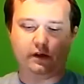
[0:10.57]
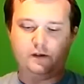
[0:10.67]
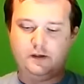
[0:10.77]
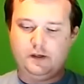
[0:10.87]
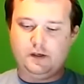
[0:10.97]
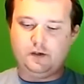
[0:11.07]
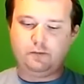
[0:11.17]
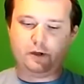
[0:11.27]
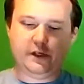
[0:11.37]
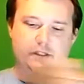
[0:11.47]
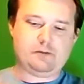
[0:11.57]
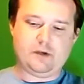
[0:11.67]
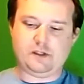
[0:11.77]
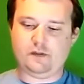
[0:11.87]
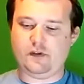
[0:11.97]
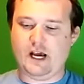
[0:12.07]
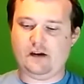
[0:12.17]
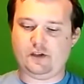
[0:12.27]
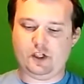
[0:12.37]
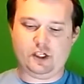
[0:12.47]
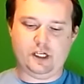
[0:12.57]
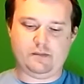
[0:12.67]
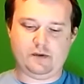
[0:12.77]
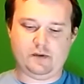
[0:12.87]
It was pretty expensive to have it shipped.